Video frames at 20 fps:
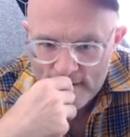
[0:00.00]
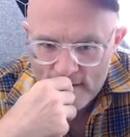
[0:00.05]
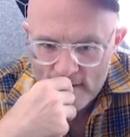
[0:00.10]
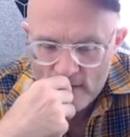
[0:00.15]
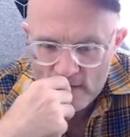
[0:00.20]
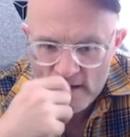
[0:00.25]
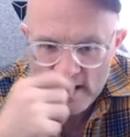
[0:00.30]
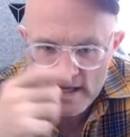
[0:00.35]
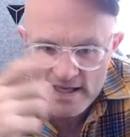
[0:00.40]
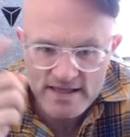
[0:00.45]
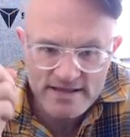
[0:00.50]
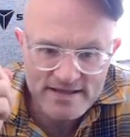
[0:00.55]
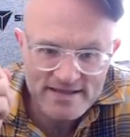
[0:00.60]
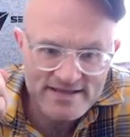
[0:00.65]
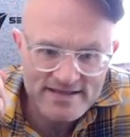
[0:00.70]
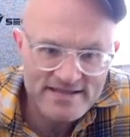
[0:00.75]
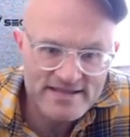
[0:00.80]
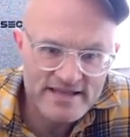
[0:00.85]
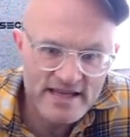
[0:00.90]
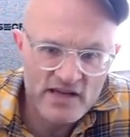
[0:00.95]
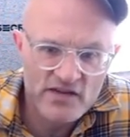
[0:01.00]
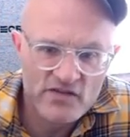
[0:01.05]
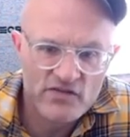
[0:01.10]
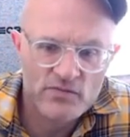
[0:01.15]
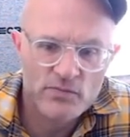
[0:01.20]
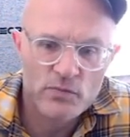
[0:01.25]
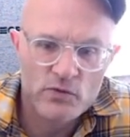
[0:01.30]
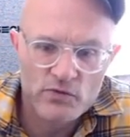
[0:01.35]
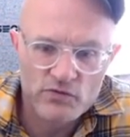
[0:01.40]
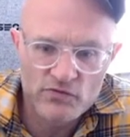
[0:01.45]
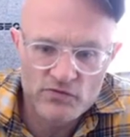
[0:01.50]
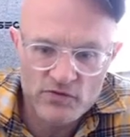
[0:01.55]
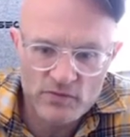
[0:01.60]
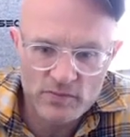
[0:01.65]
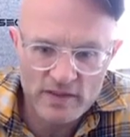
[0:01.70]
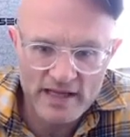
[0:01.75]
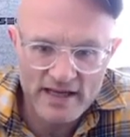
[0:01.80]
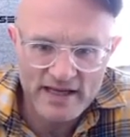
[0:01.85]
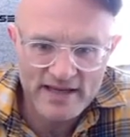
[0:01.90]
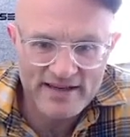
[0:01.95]
Okay, the safe move for
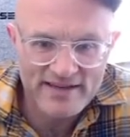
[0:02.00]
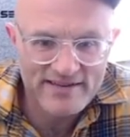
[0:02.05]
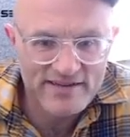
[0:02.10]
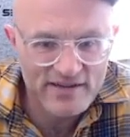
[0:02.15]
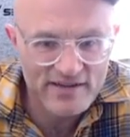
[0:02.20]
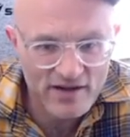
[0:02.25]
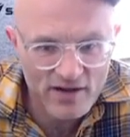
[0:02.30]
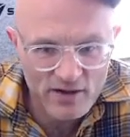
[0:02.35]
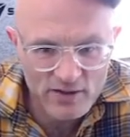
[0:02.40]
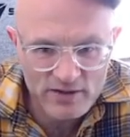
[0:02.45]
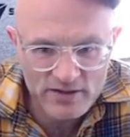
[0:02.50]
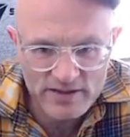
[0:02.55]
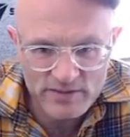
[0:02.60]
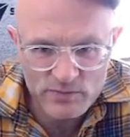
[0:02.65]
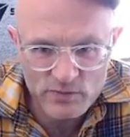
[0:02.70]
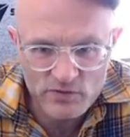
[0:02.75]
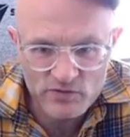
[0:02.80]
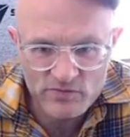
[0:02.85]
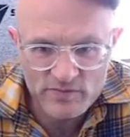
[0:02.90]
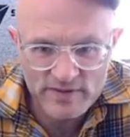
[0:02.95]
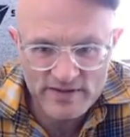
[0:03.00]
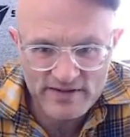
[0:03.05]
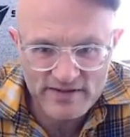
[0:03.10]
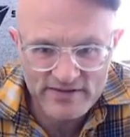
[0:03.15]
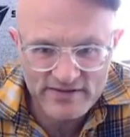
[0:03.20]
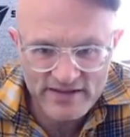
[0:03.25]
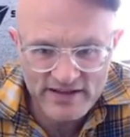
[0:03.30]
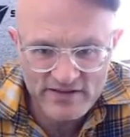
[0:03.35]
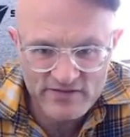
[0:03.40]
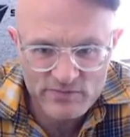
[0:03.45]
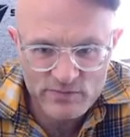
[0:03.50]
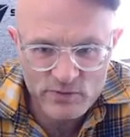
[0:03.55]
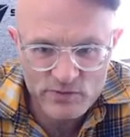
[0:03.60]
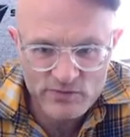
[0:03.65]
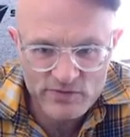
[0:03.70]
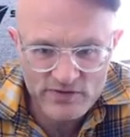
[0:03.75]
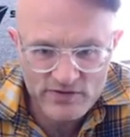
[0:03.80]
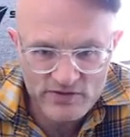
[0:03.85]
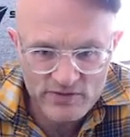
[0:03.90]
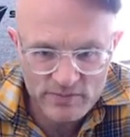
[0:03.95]
black, it's an ugly move, but the safe move
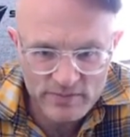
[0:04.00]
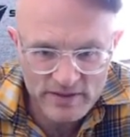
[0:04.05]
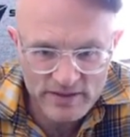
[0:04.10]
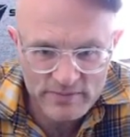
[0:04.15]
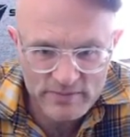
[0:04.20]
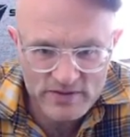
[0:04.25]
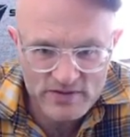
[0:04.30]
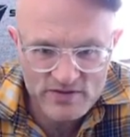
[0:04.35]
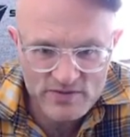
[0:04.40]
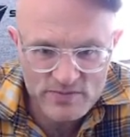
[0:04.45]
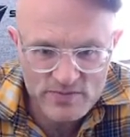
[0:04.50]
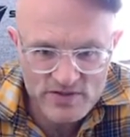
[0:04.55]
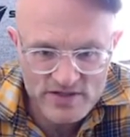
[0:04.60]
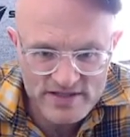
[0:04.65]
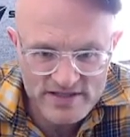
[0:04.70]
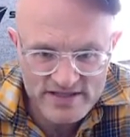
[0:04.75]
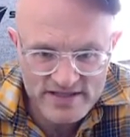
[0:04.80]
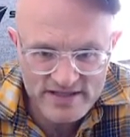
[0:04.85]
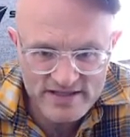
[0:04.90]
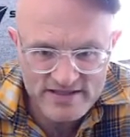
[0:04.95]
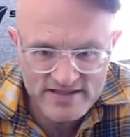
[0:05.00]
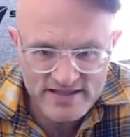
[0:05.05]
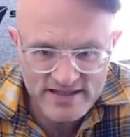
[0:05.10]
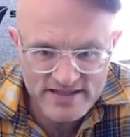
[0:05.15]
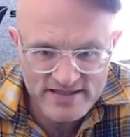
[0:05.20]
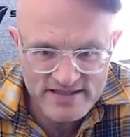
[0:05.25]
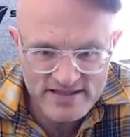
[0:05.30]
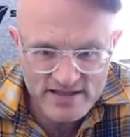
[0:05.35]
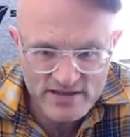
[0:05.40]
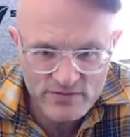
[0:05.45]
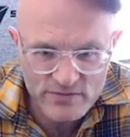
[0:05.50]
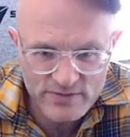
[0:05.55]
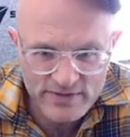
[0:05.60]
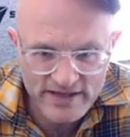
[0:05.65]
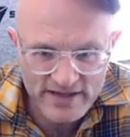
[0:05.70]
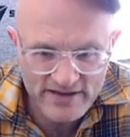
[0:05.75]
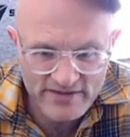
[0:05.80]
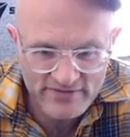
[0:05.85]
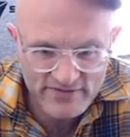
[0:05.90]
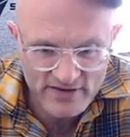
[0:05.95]
is to play bishop g6, knight
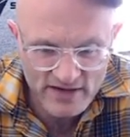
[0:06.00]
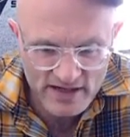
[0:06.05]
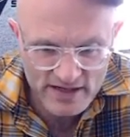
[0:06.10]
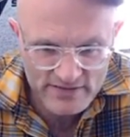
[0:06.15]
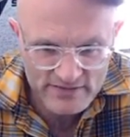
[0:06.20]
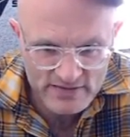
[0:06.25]
c3, f5.